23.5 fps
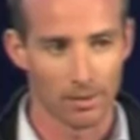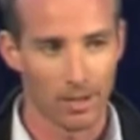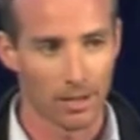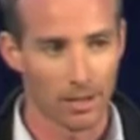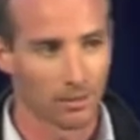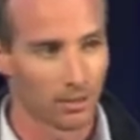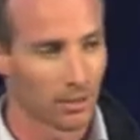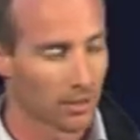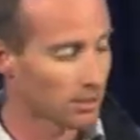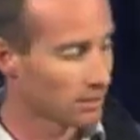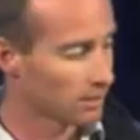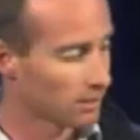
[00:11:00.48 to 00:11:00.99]

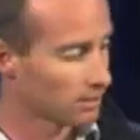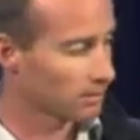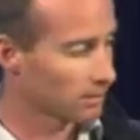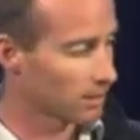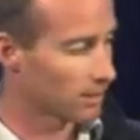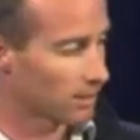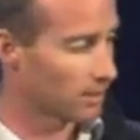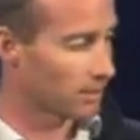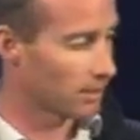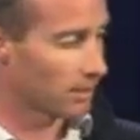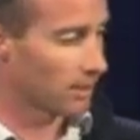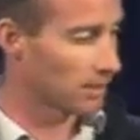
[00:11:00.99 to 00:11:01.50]
paper just a
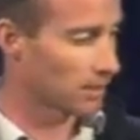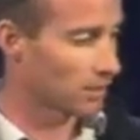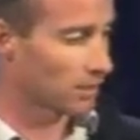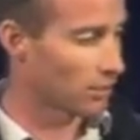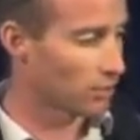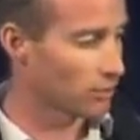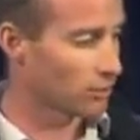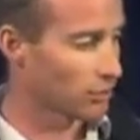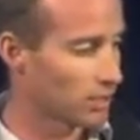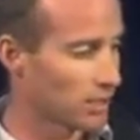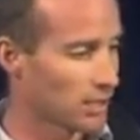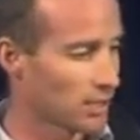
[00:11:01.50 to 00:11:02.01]
couple of days
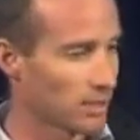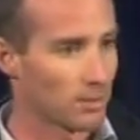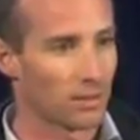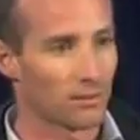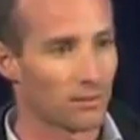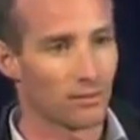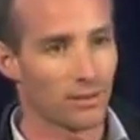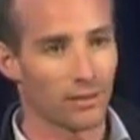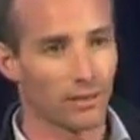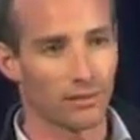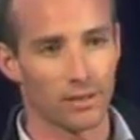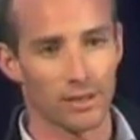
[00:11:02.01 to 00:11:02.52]
ago. She
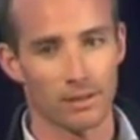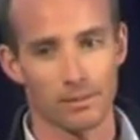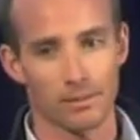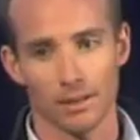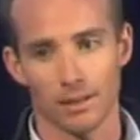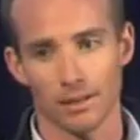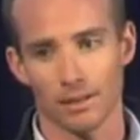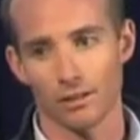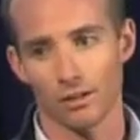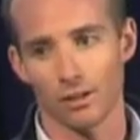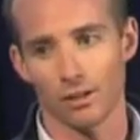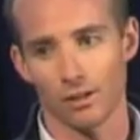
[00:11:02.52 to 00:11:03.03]
spent $15
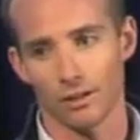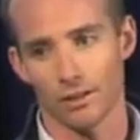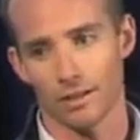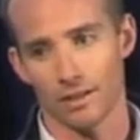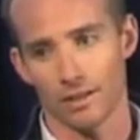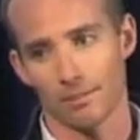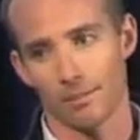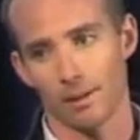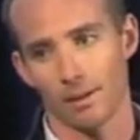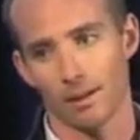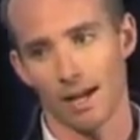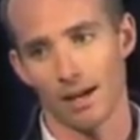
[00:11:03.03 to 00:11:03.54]
million in
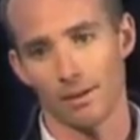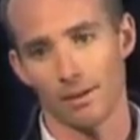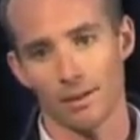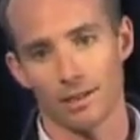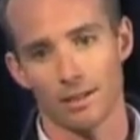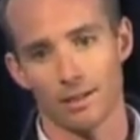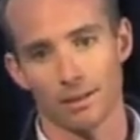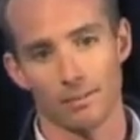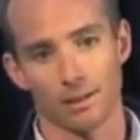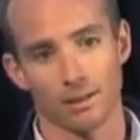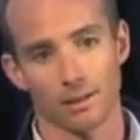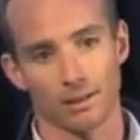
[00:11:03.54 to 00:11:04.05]
Malawi
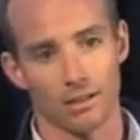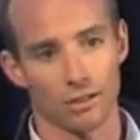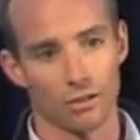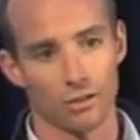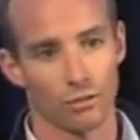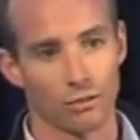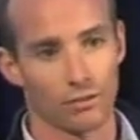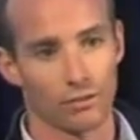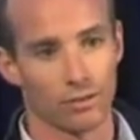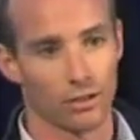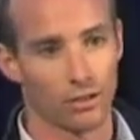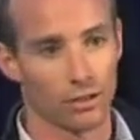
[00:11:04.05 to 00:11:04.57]
to build a
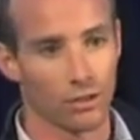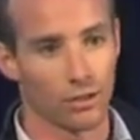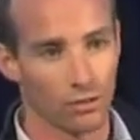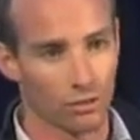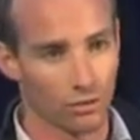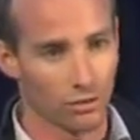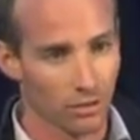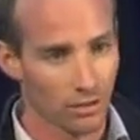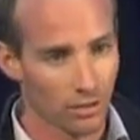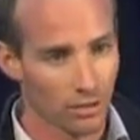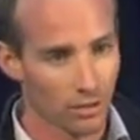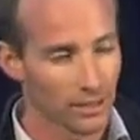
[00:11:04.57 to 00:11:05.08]
school for
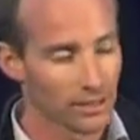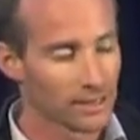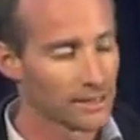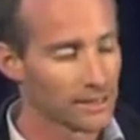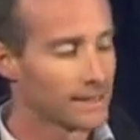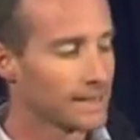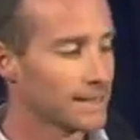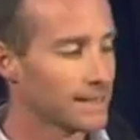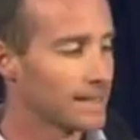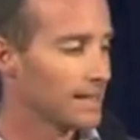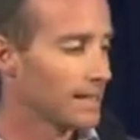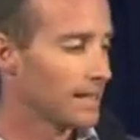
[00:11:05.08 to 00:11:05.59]
girls.
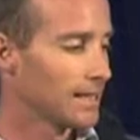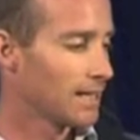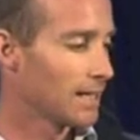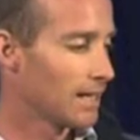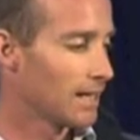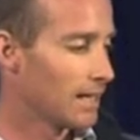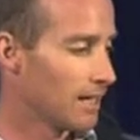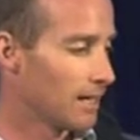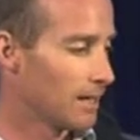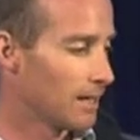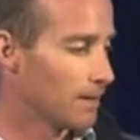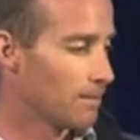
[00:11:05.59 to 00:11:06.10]

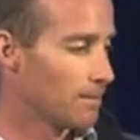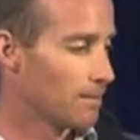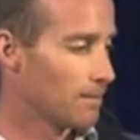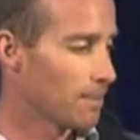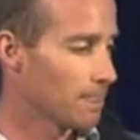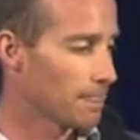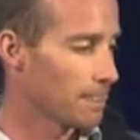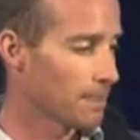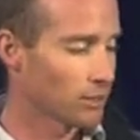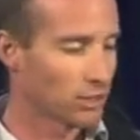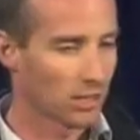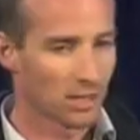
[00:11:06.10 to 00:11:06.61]

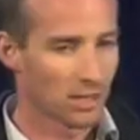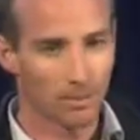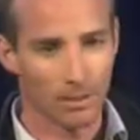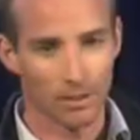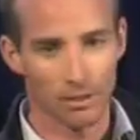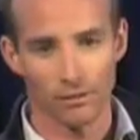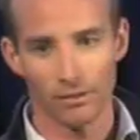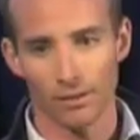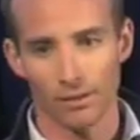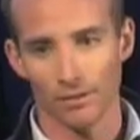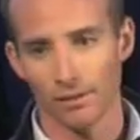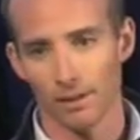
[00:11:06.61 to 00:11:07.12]
She
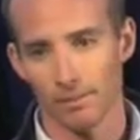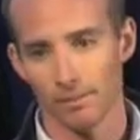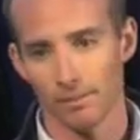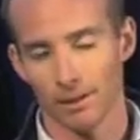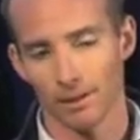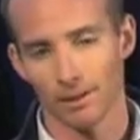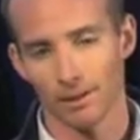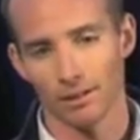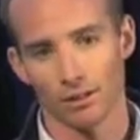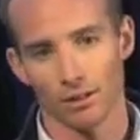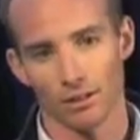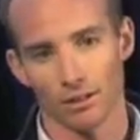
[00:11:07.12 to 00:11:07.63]
spent her $15
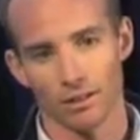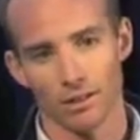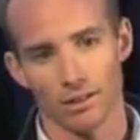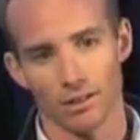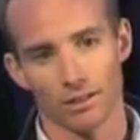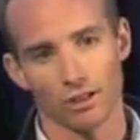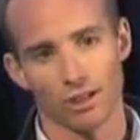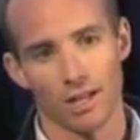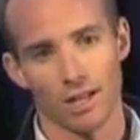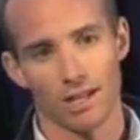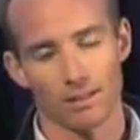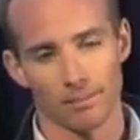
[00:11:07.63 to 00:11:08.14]
million
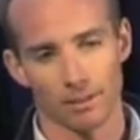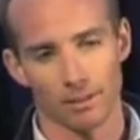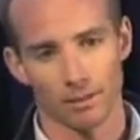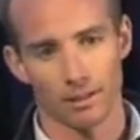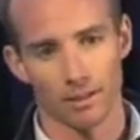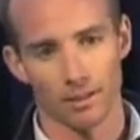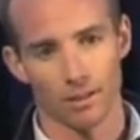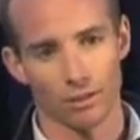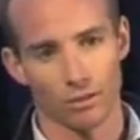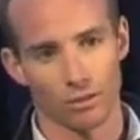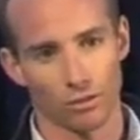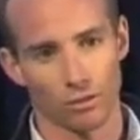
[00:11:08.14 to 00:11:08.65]
and she hasn't built
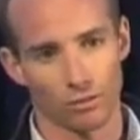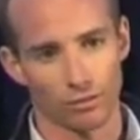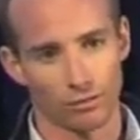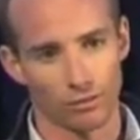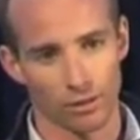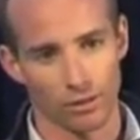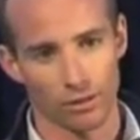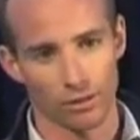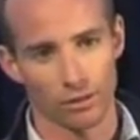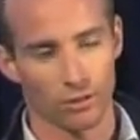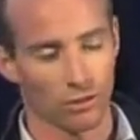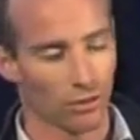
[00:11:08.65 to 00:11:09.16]
a school
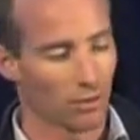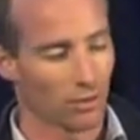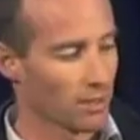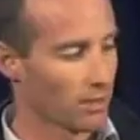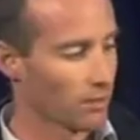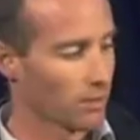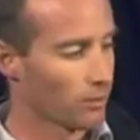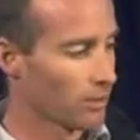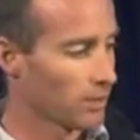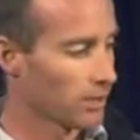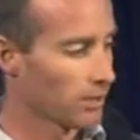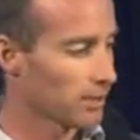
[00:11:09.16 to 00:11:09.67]
for girls or
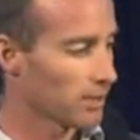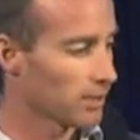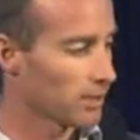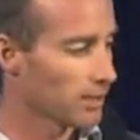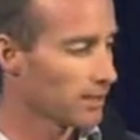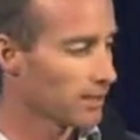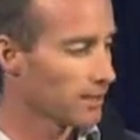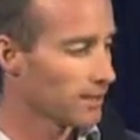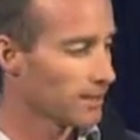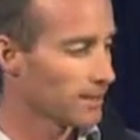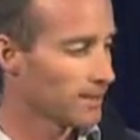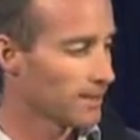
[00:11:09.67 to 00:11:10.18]
otherwise.
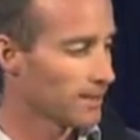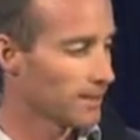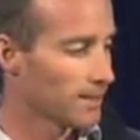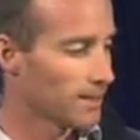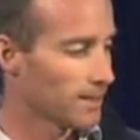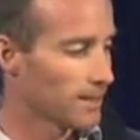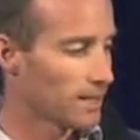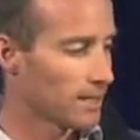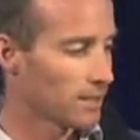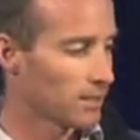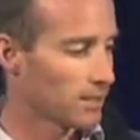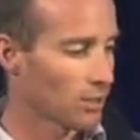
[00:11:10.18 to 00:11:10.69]

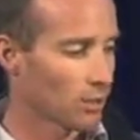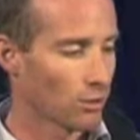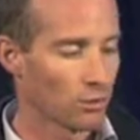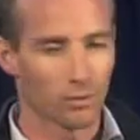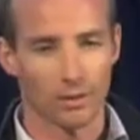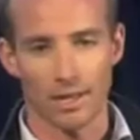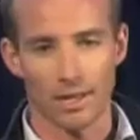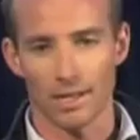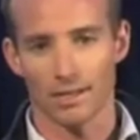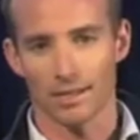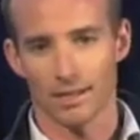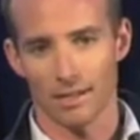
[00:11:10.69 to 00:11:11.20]
So
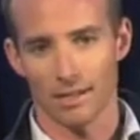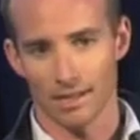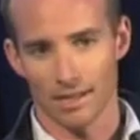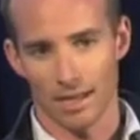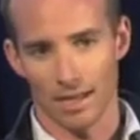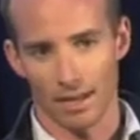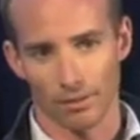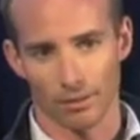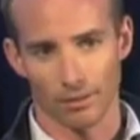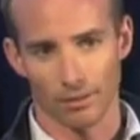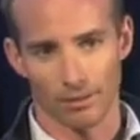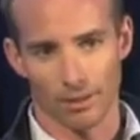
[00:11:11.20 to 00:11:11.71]
that's an
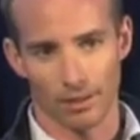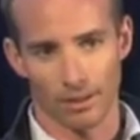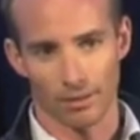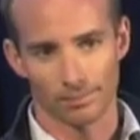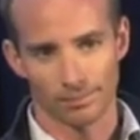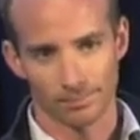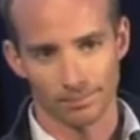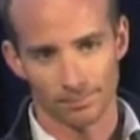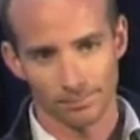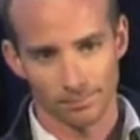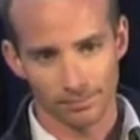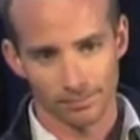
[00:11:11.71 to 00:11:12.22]
example of
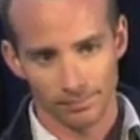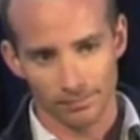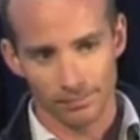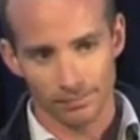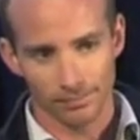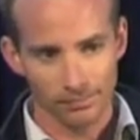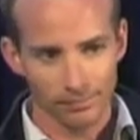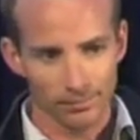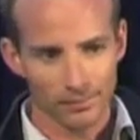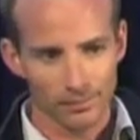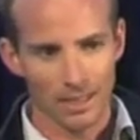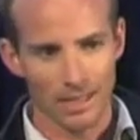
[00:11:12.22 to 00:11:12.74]

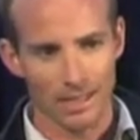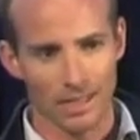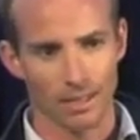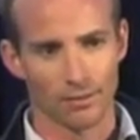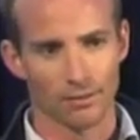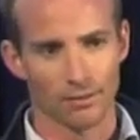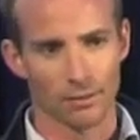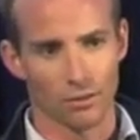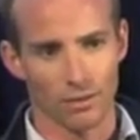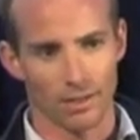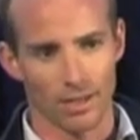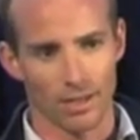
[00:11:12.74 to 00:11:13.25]
it's a
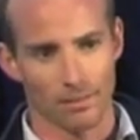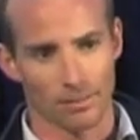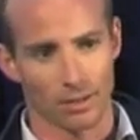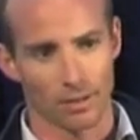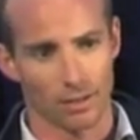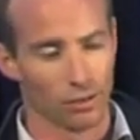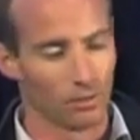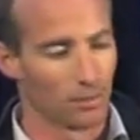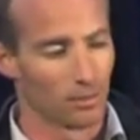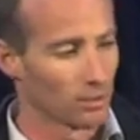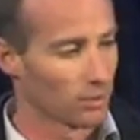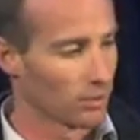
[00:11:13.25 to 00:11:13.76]
difficult sum to
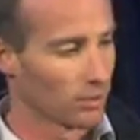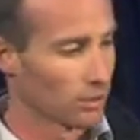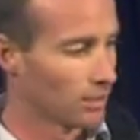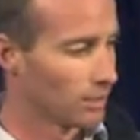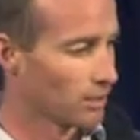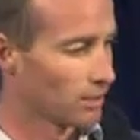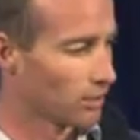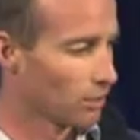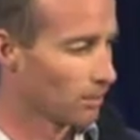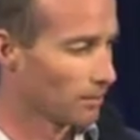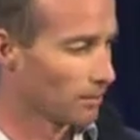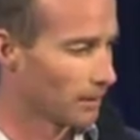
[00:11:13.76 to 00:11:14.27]
do because the
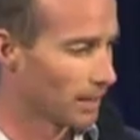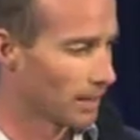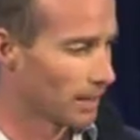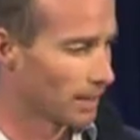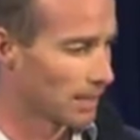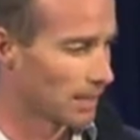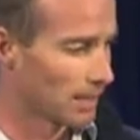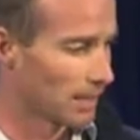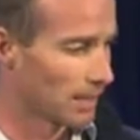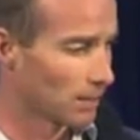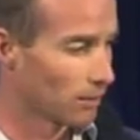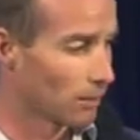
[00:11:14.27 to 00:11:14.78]

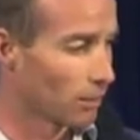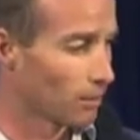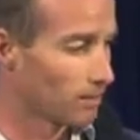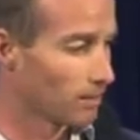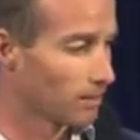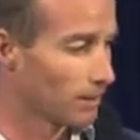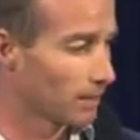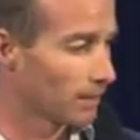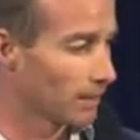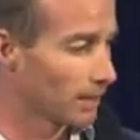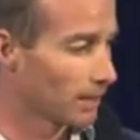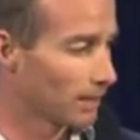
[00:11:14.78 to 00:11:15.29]
denominator is zero,
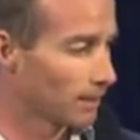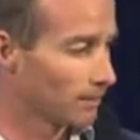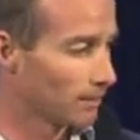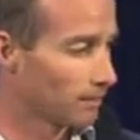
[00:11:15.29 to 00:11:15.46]
but